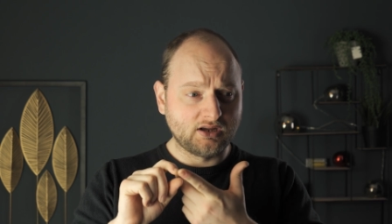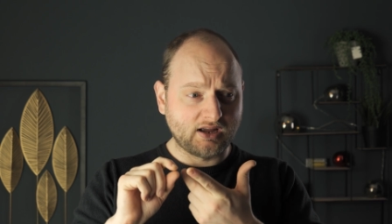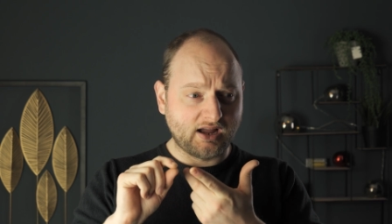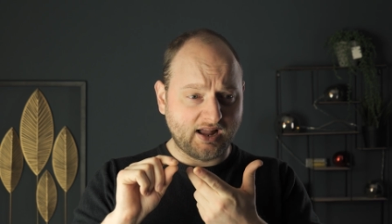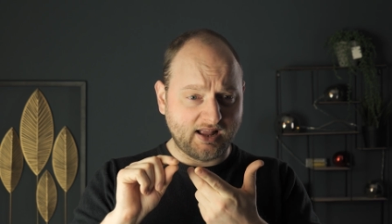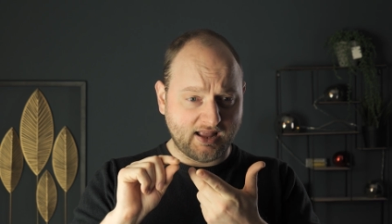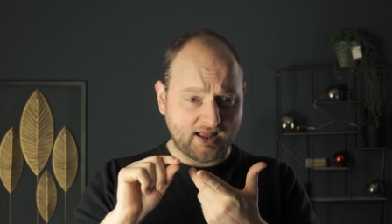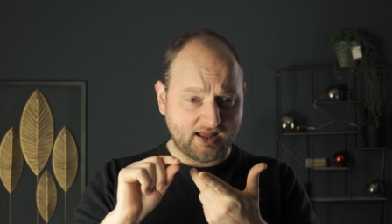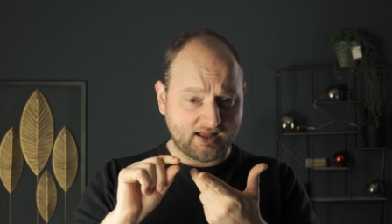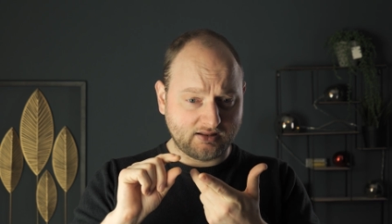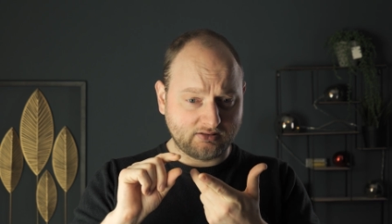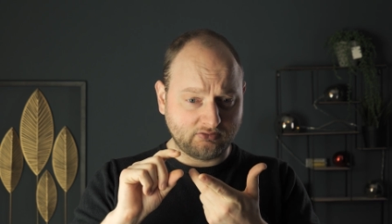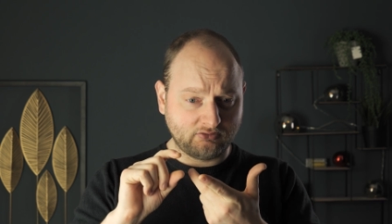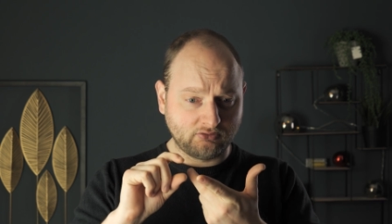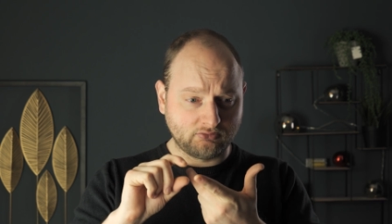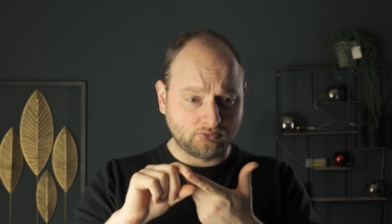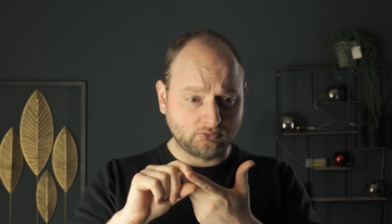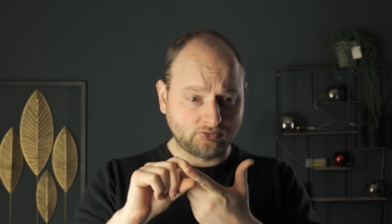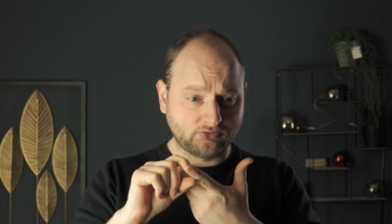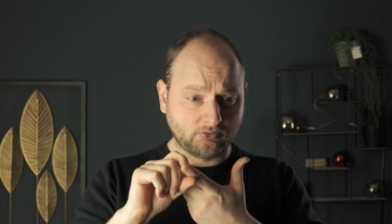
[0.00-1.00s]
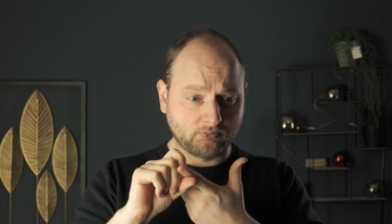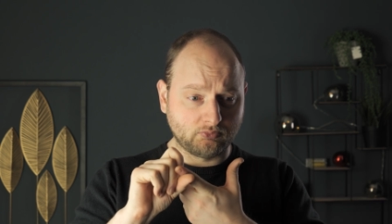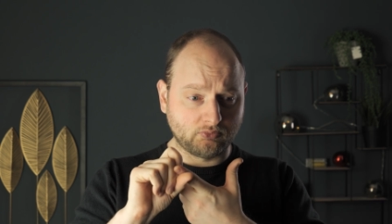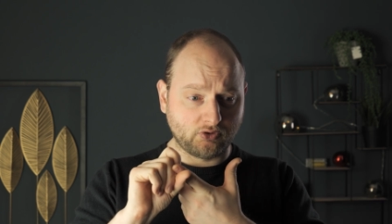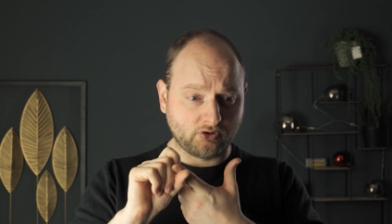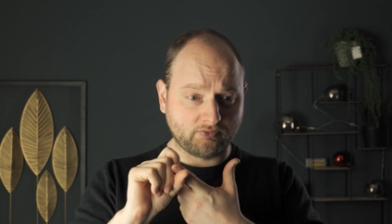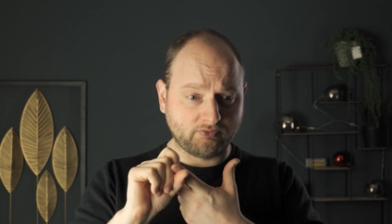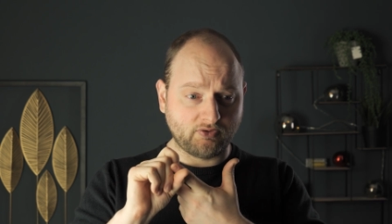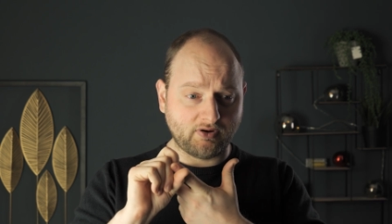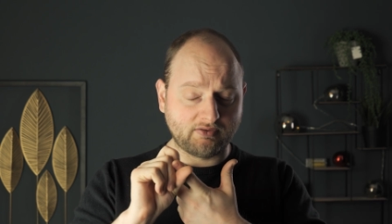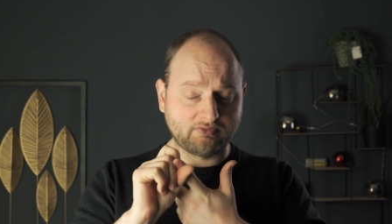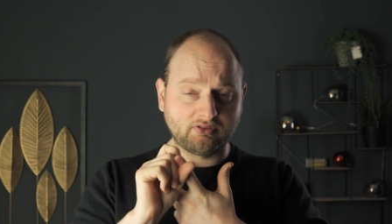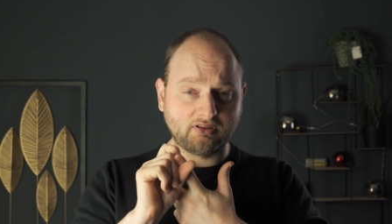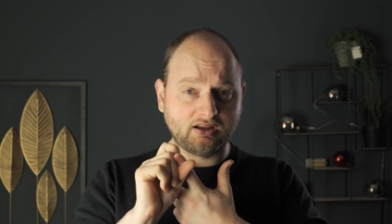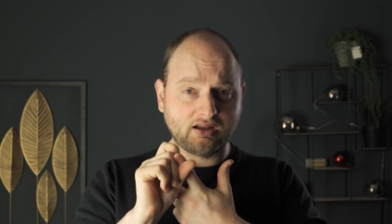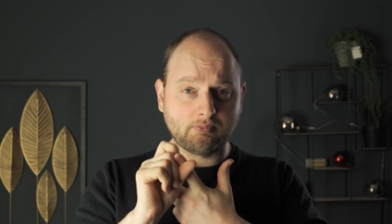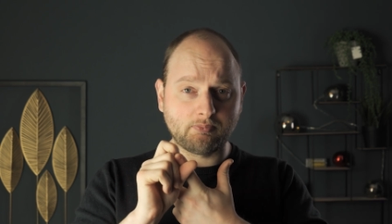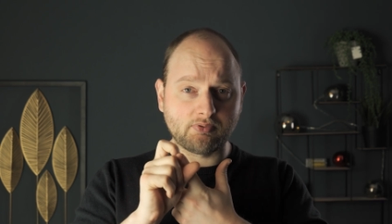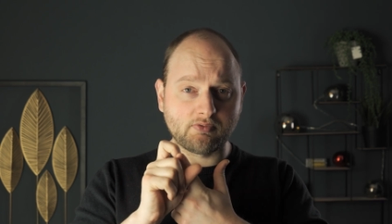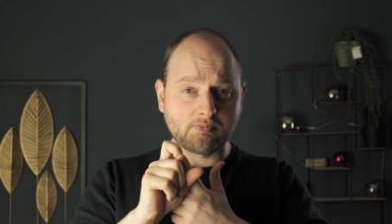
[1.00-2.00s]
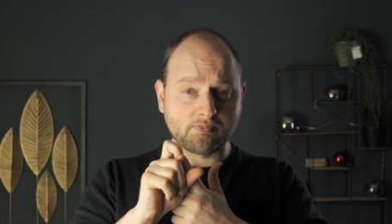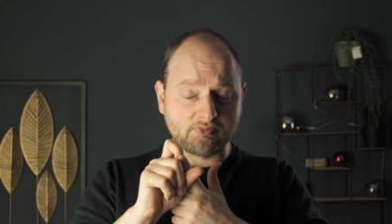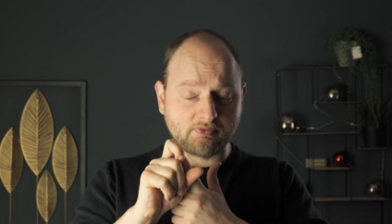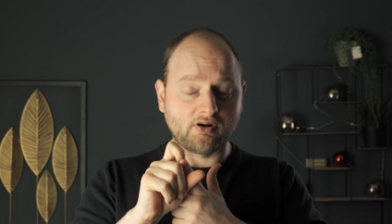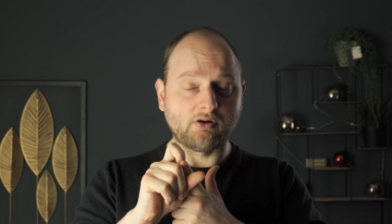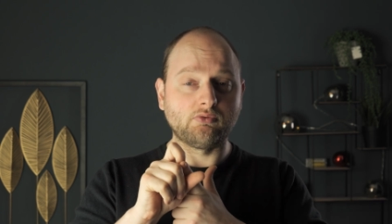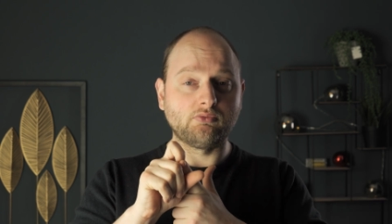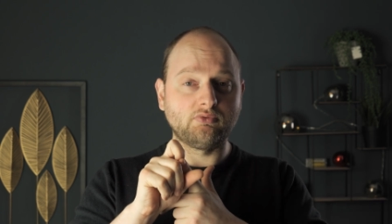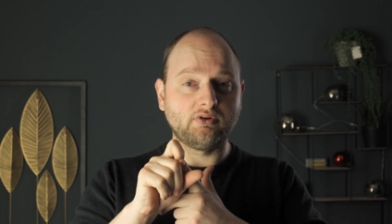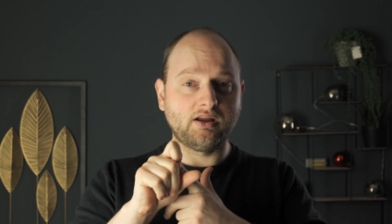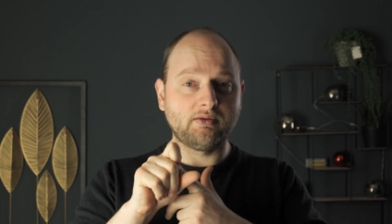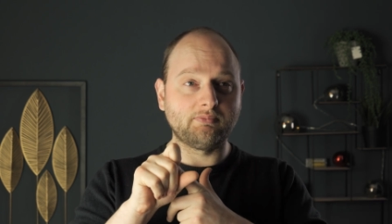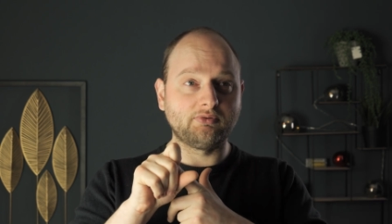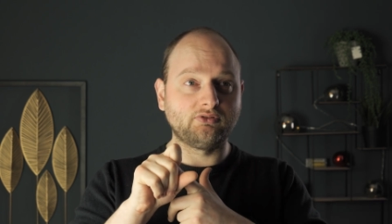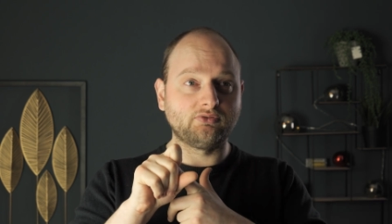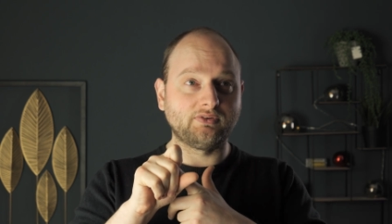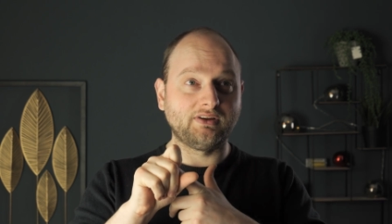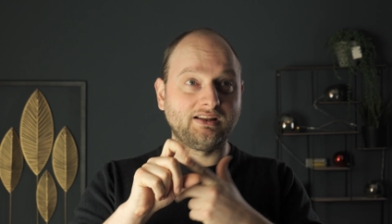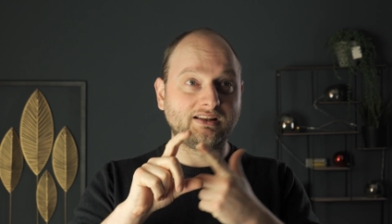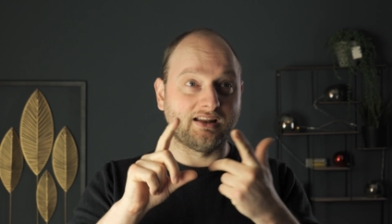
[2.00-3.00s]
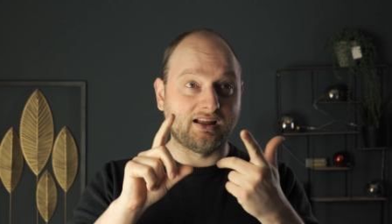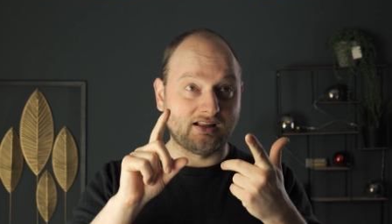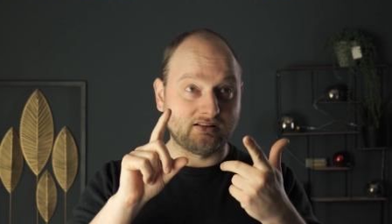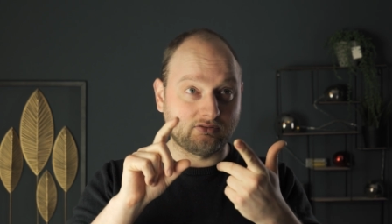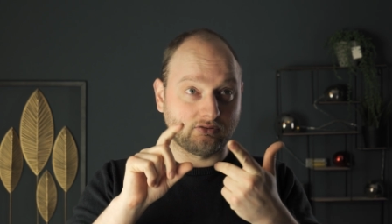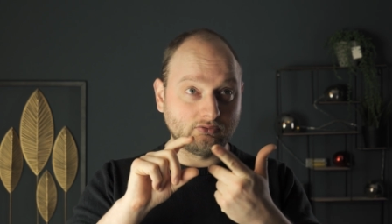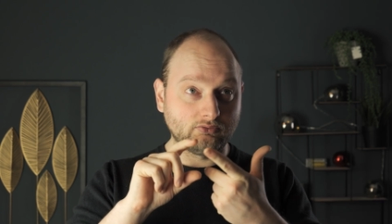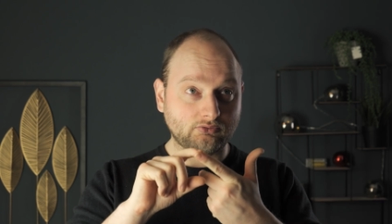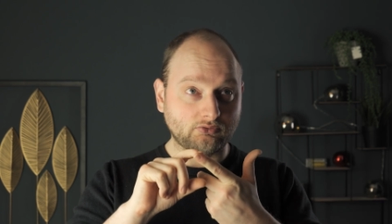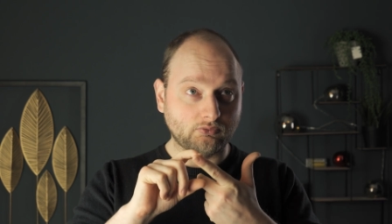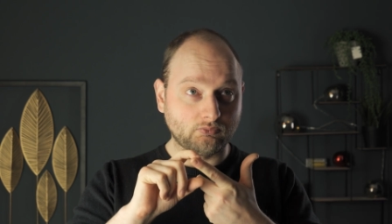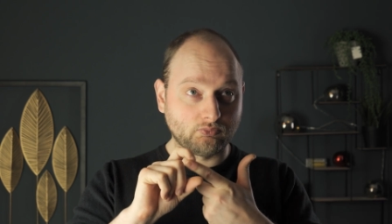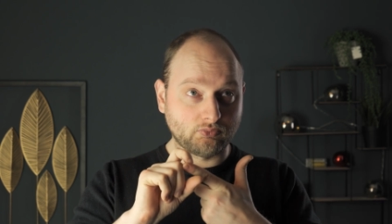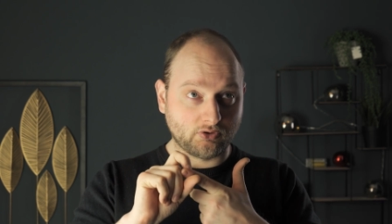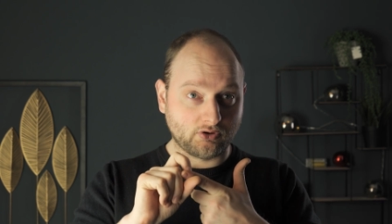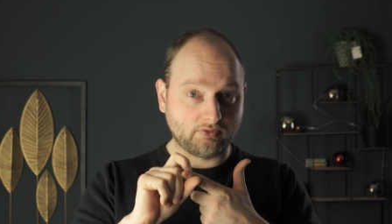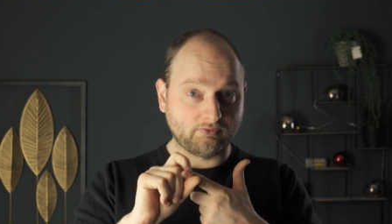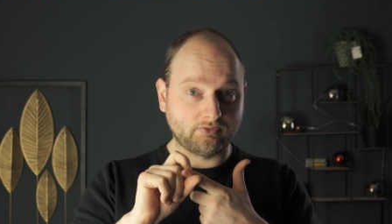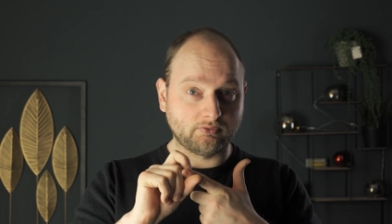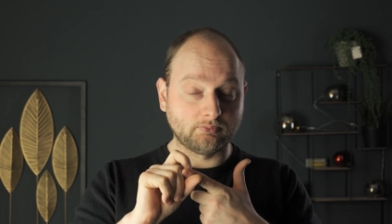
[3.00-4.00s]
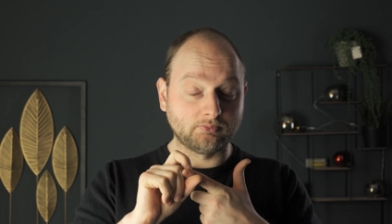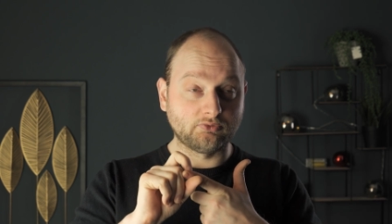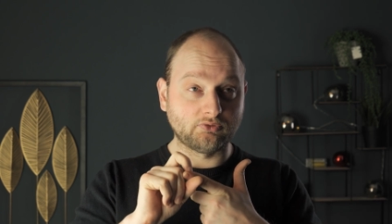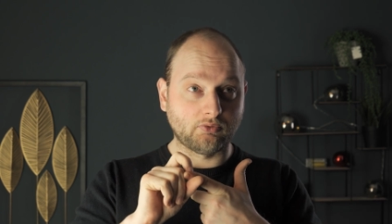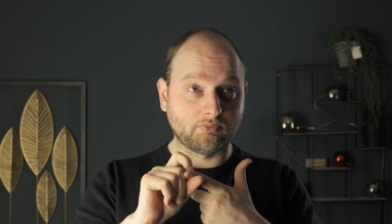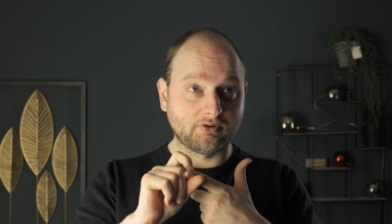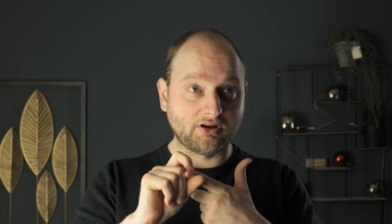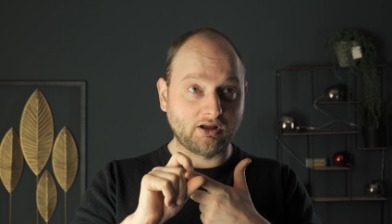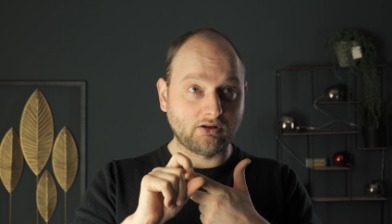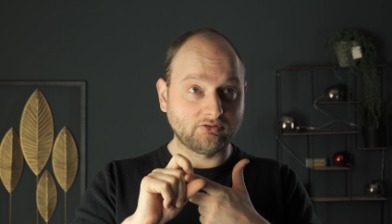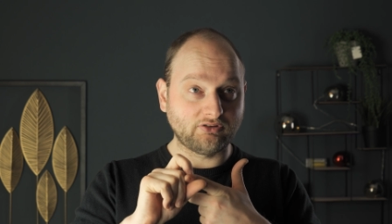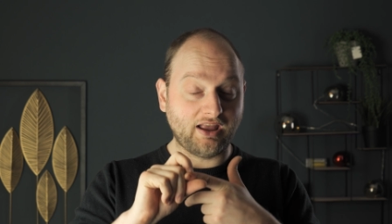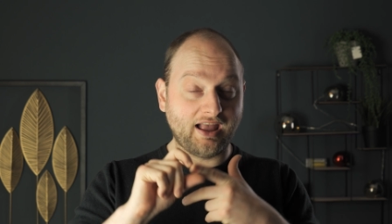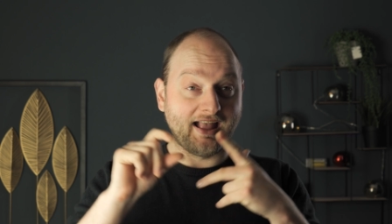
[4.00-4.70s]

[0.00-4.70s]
I had to do some work for everything I put Pro in between. I had to do some work from someone else.